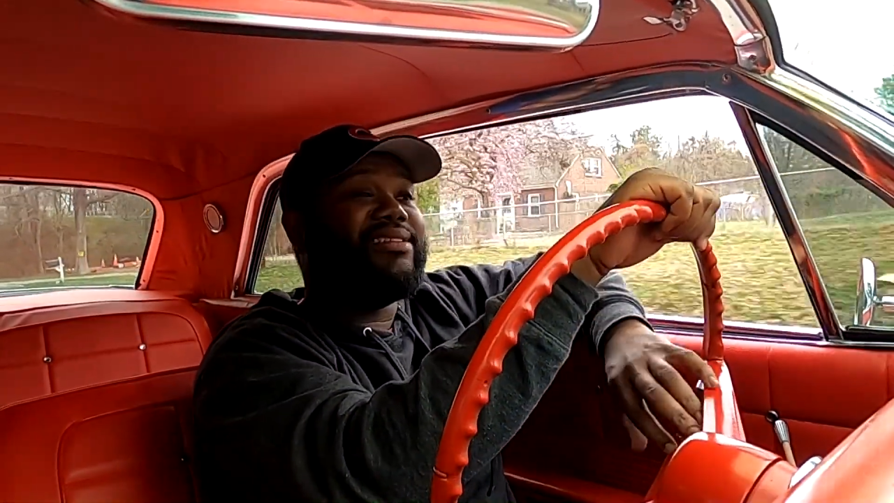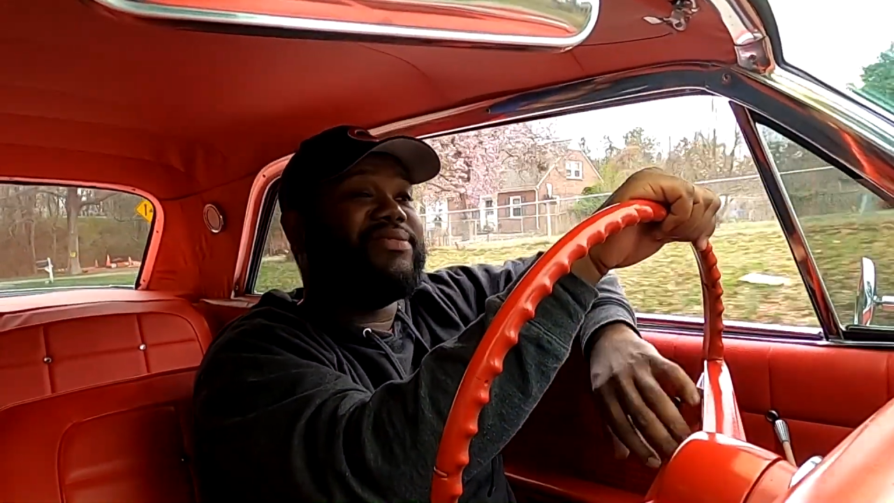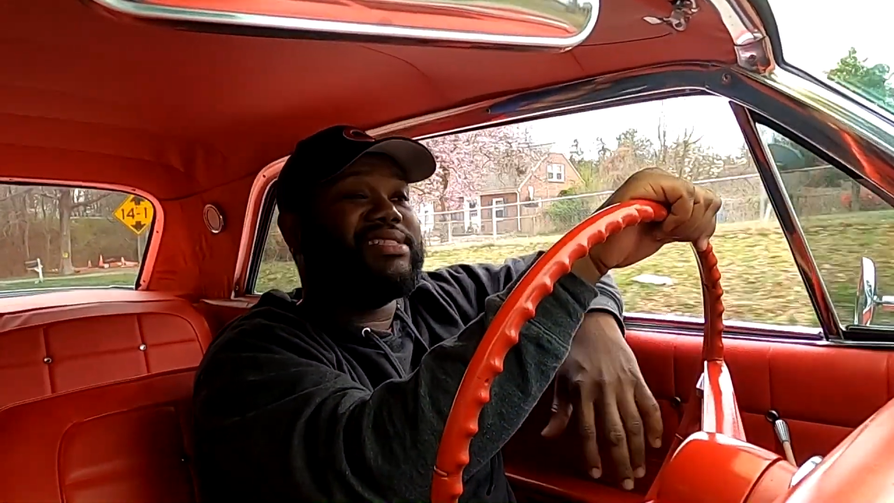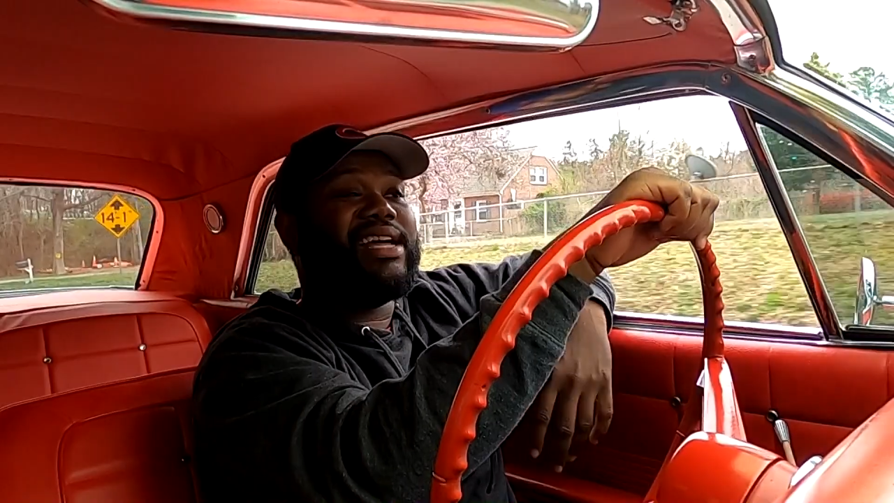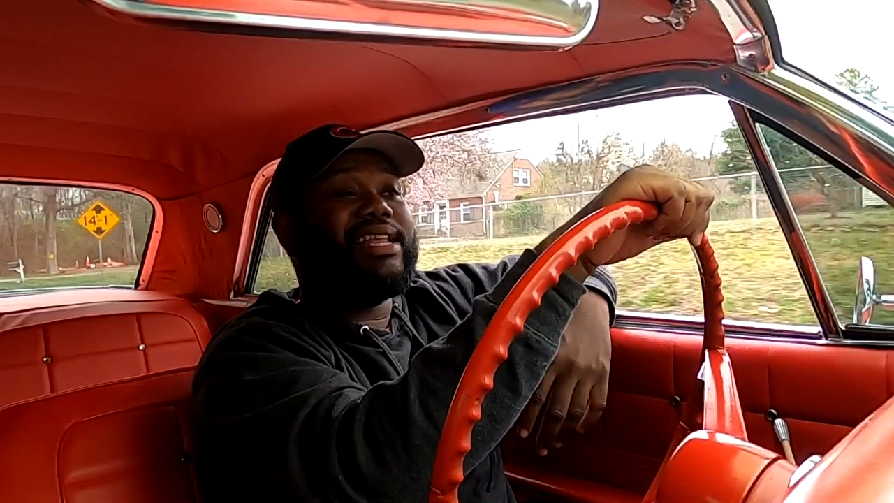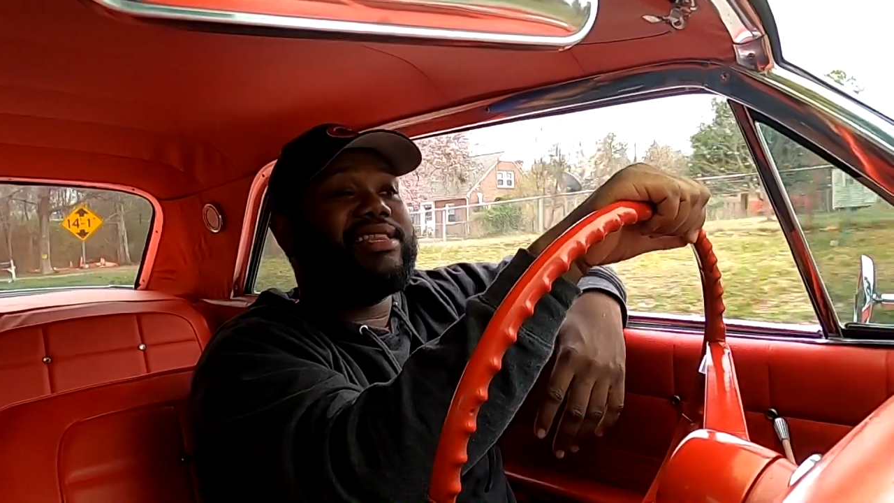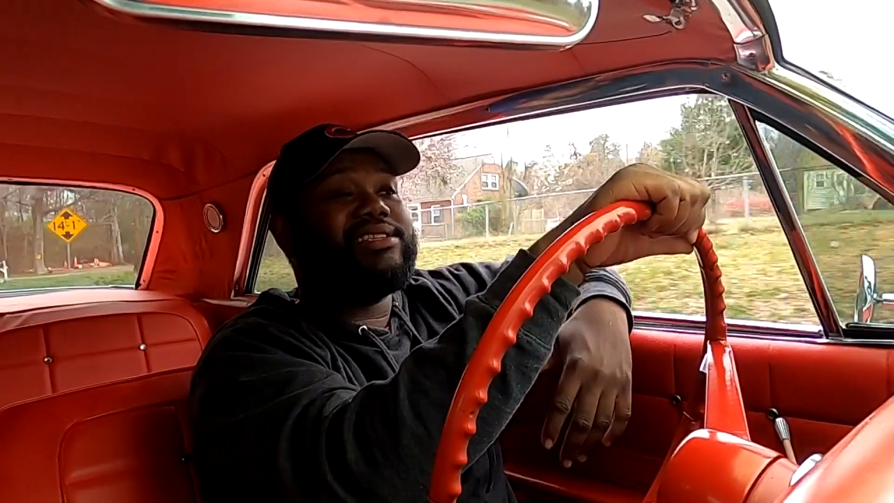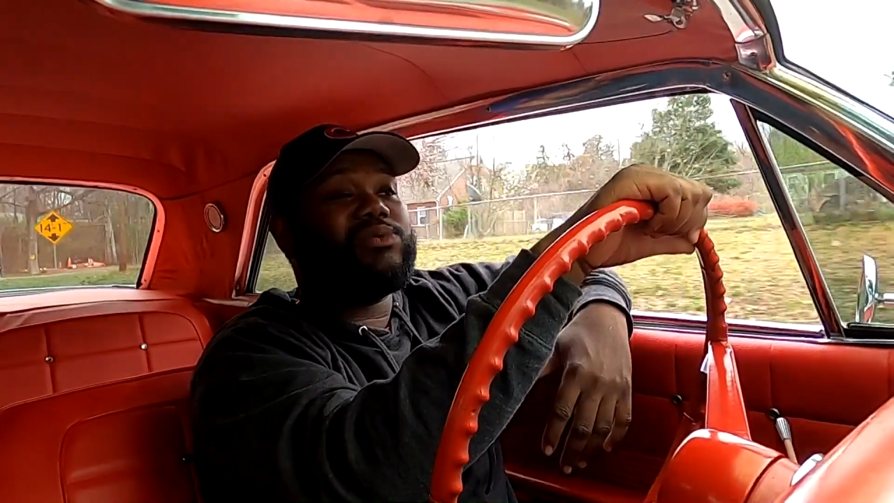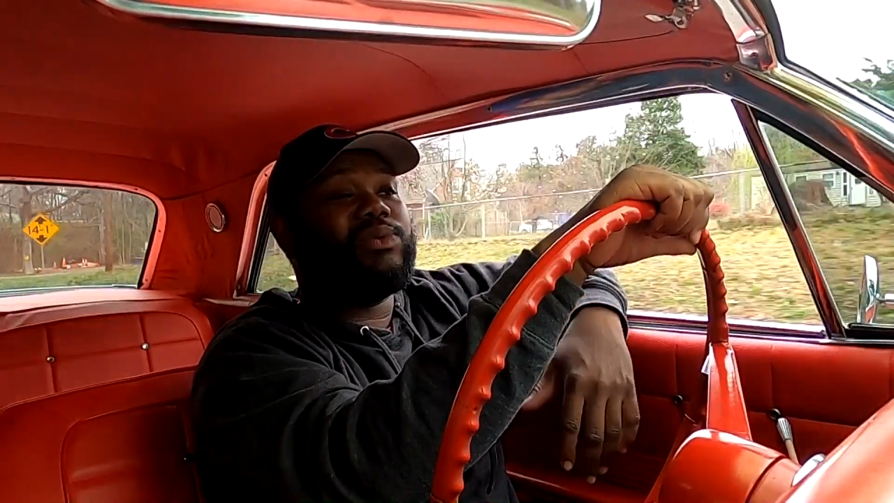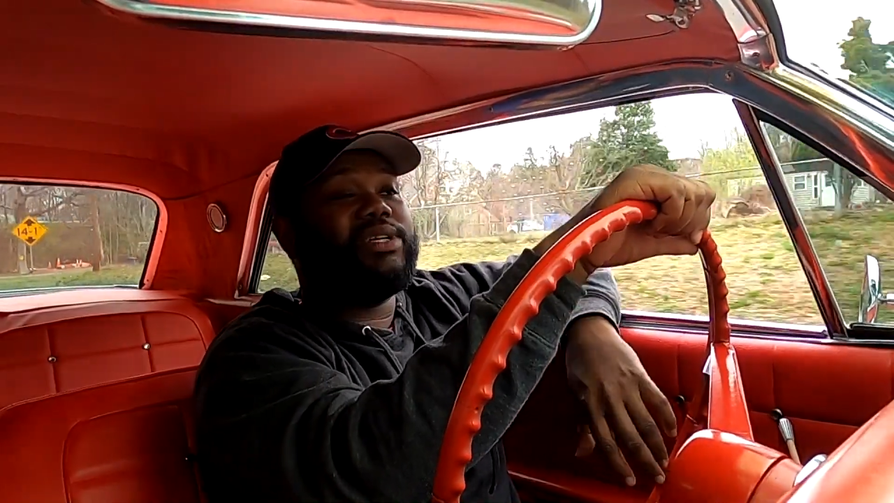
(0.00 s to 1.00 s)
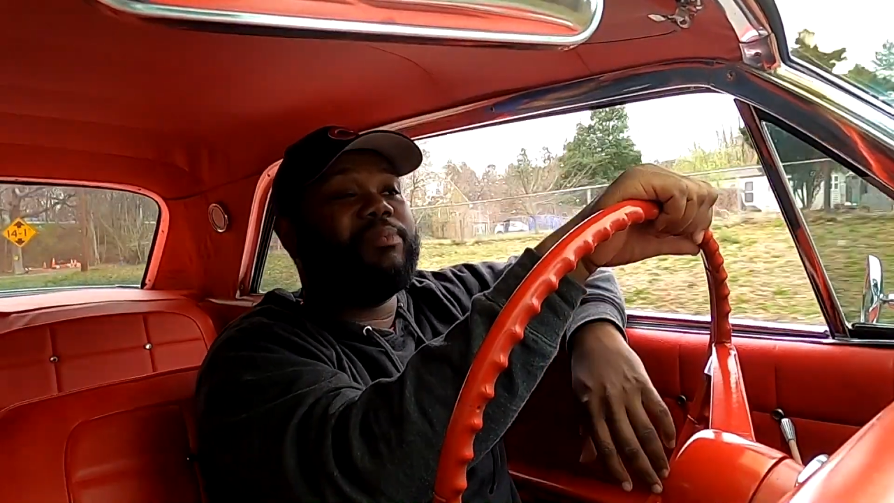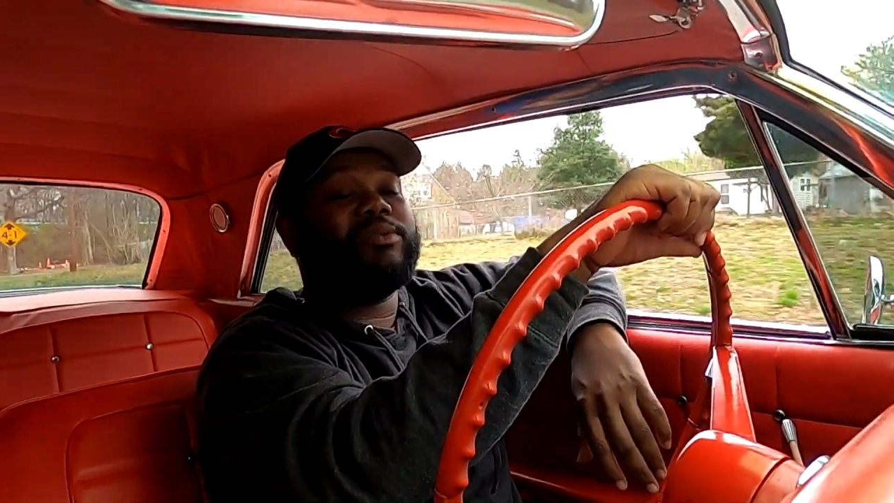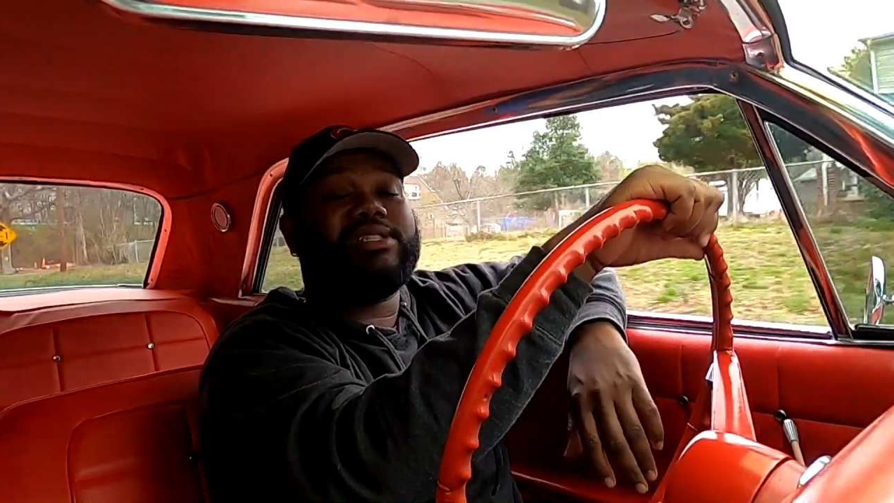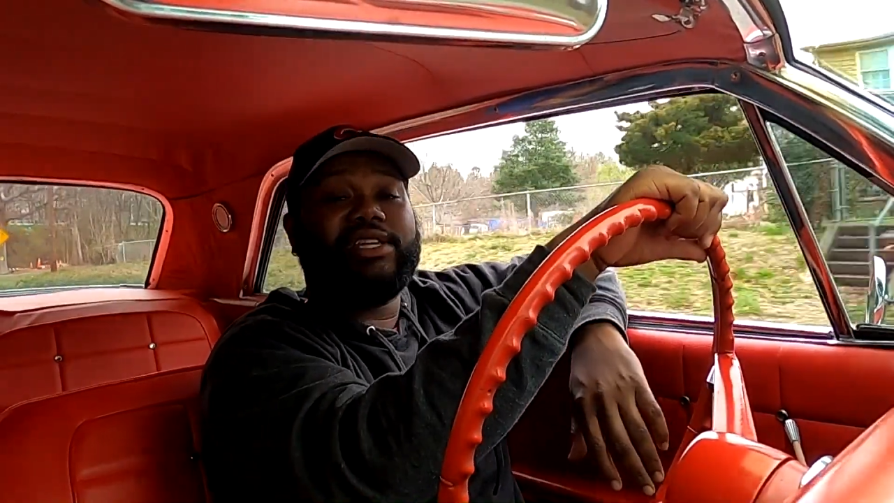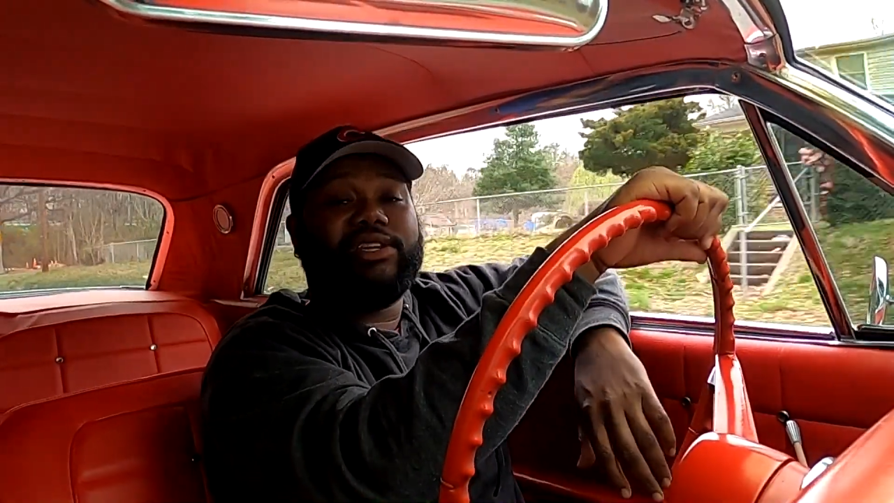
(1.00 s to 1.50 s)
If it's not this one in
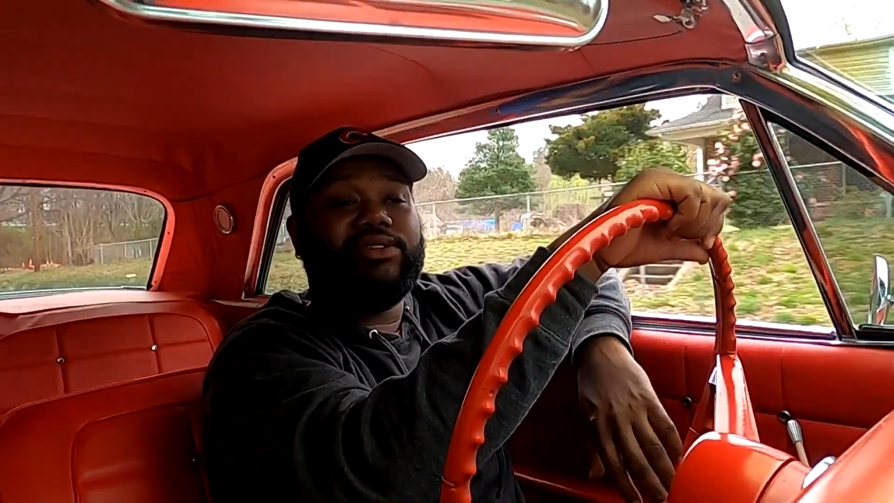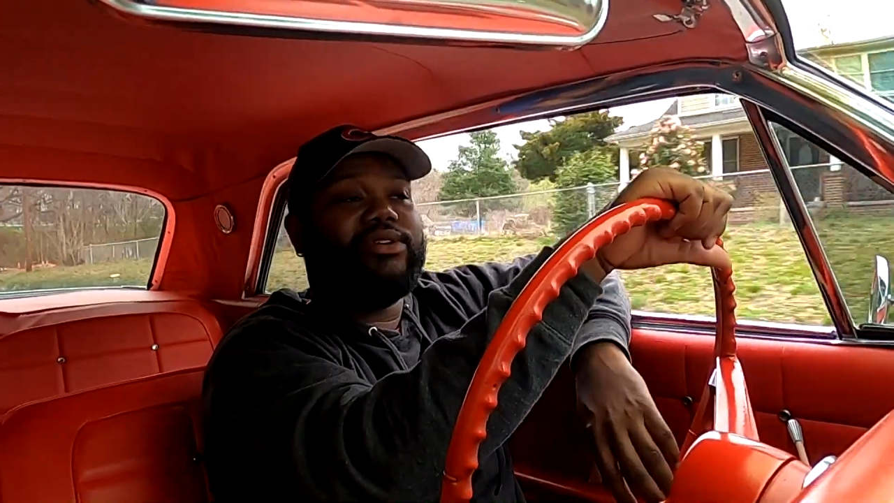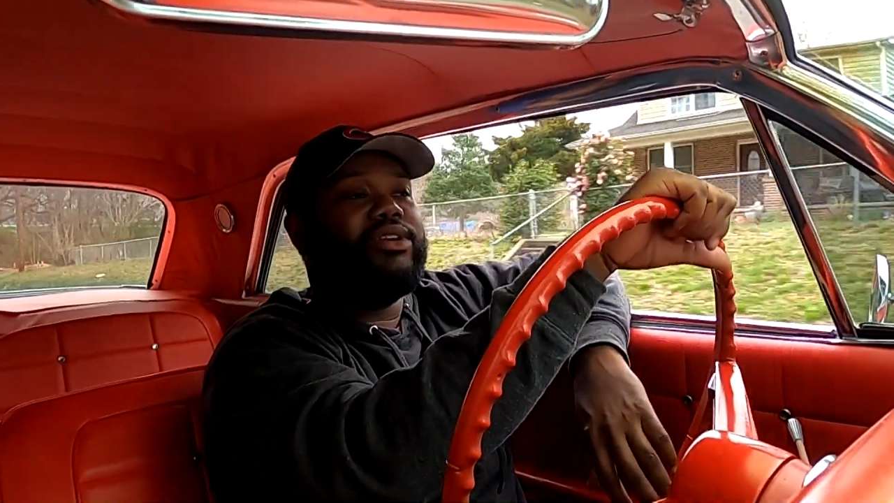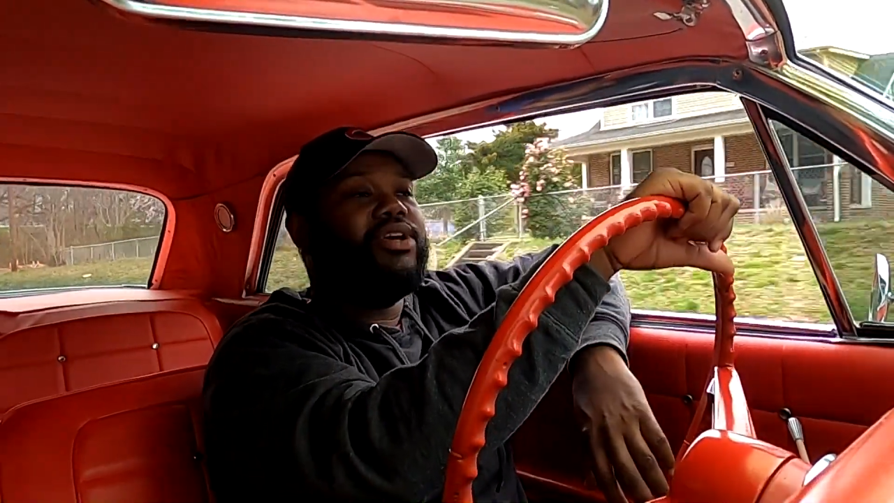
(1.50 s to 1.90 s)
particular,